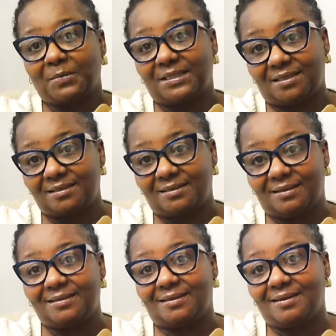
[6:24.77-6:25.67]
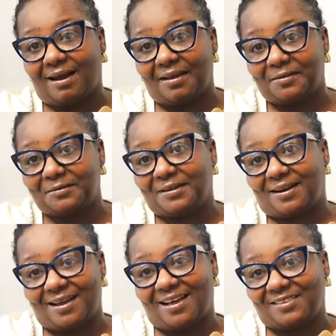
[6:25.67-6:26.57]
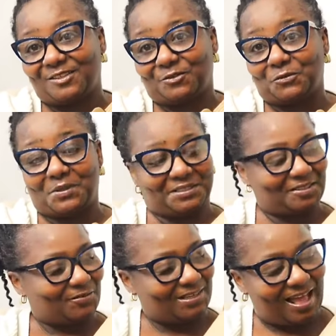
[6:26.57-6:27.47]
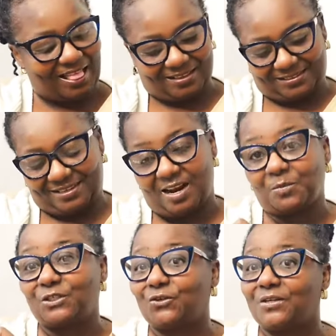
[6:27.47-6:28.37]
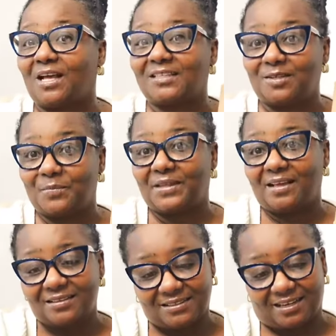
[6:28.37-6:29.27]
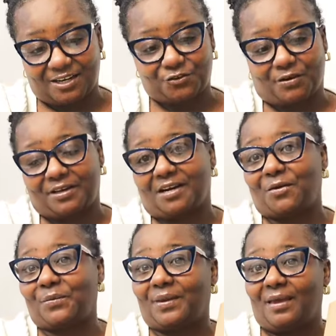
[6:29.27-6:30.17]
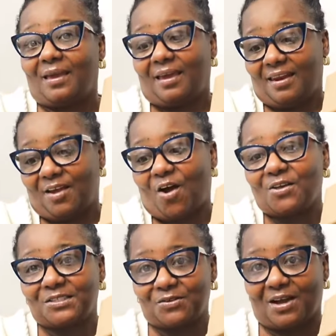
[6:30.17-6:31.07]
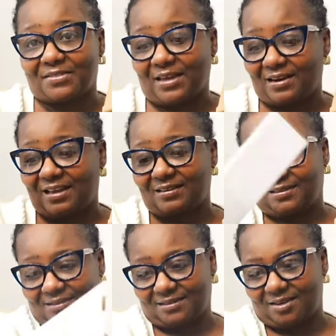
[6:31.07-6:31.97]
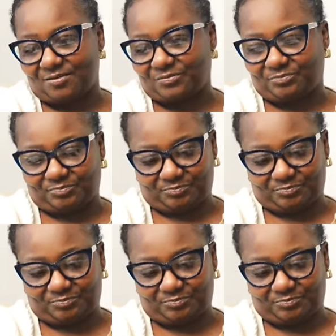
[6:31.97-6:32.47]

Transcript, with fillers: I'm still in denial that I got this for $27. And I'm going to show y'all something else that I tried out. And I also got that at a discount.